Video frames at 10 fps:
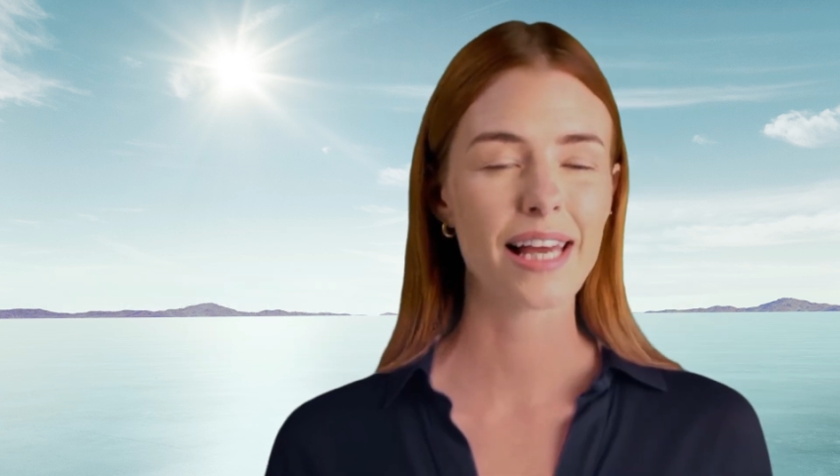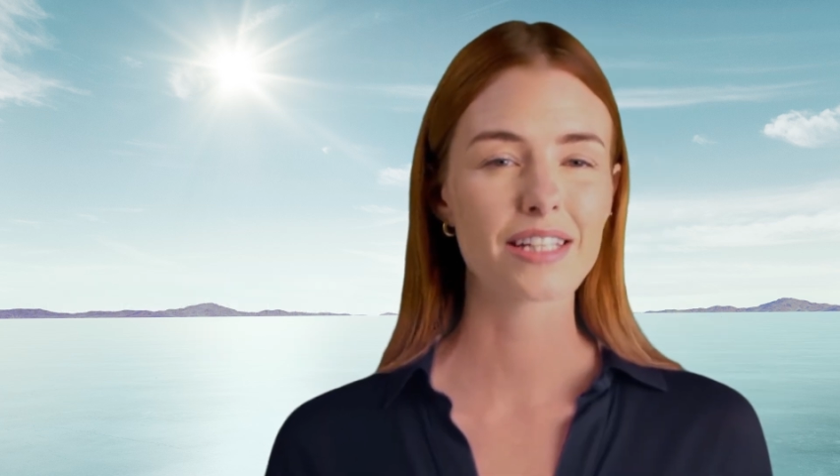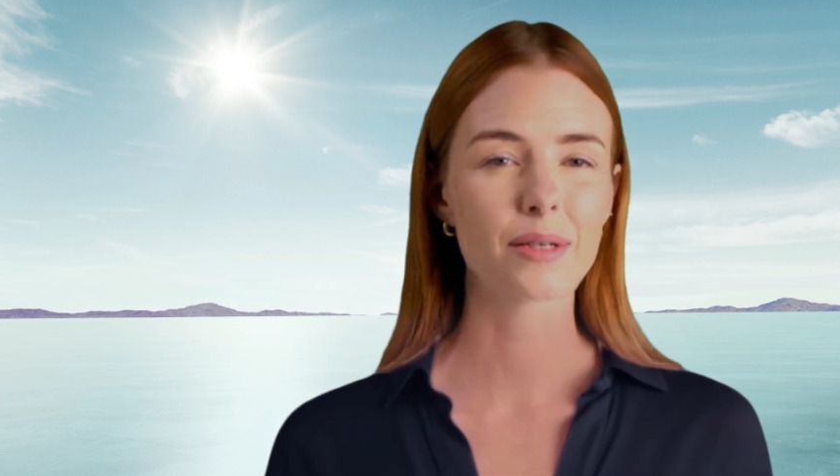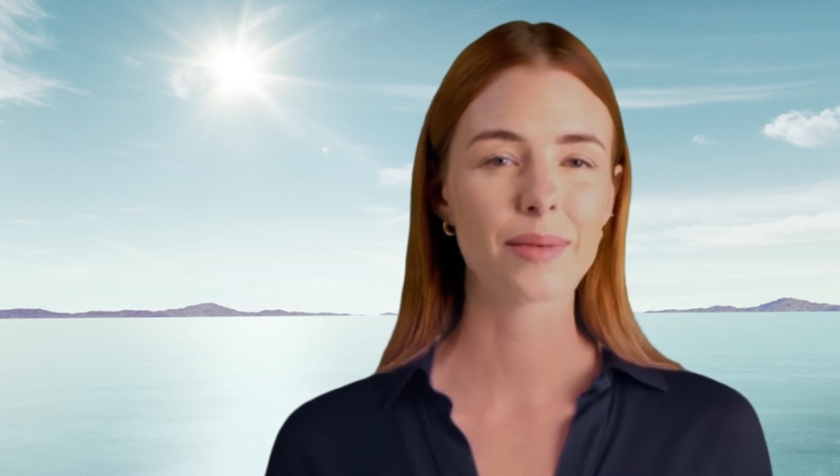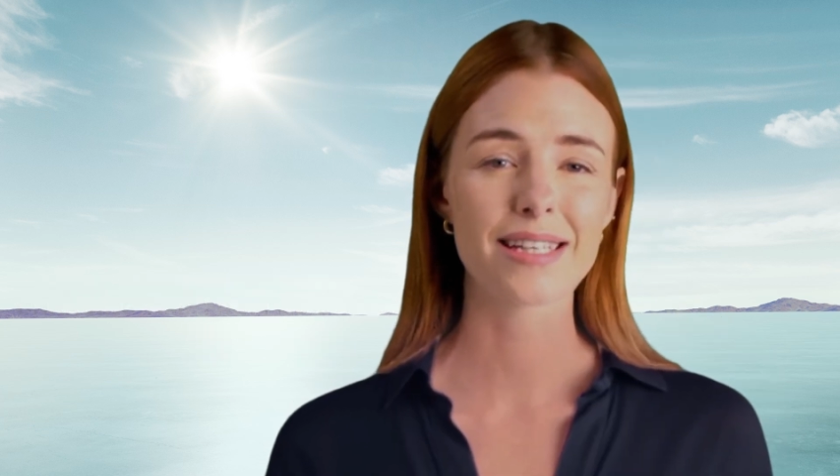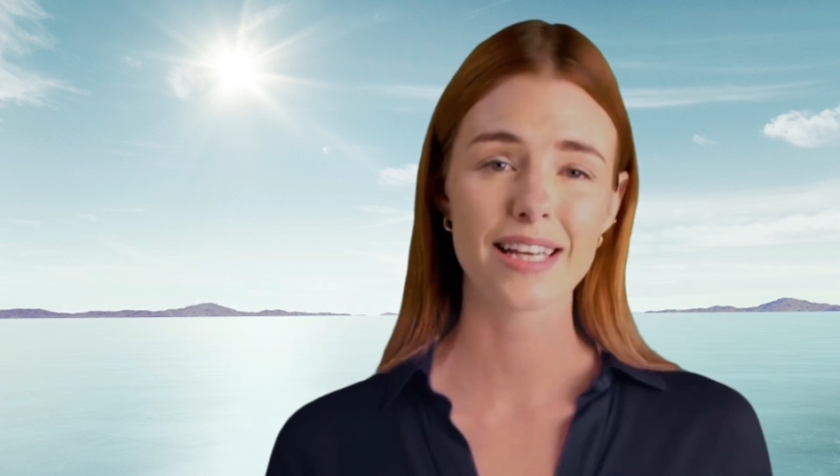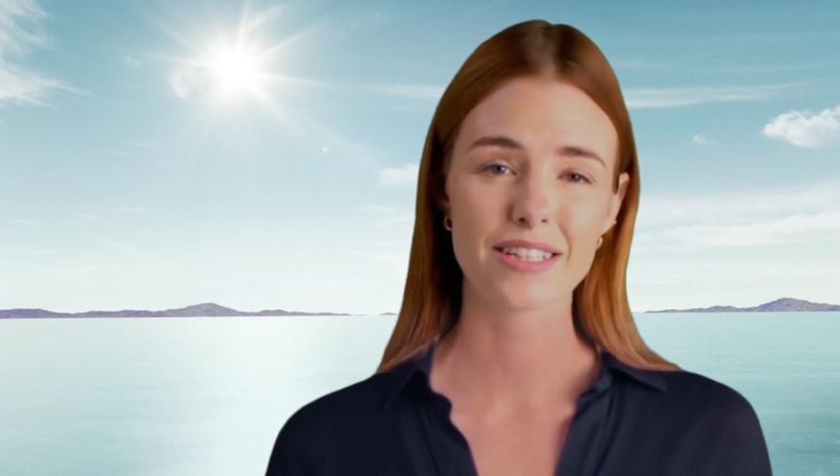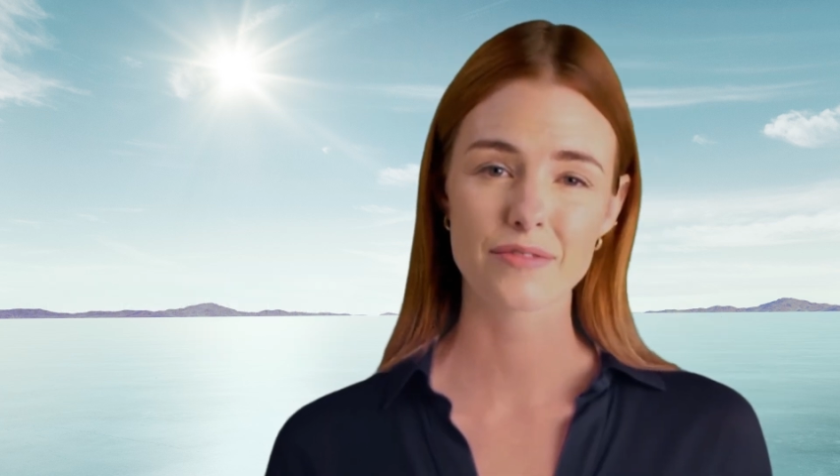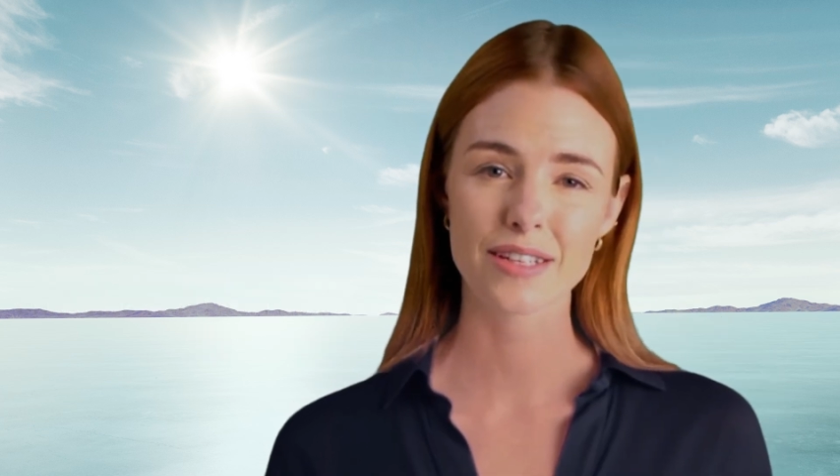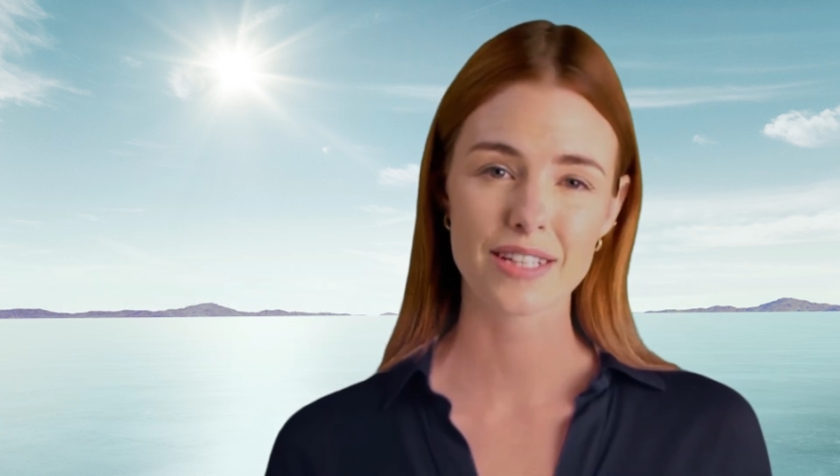
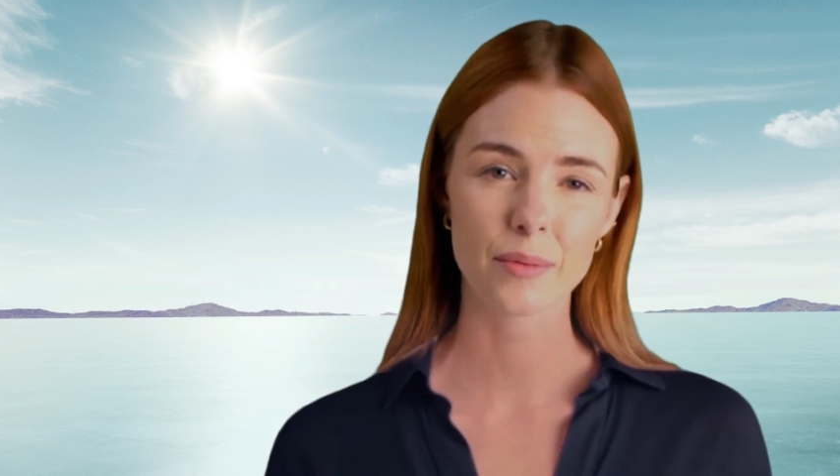80% of its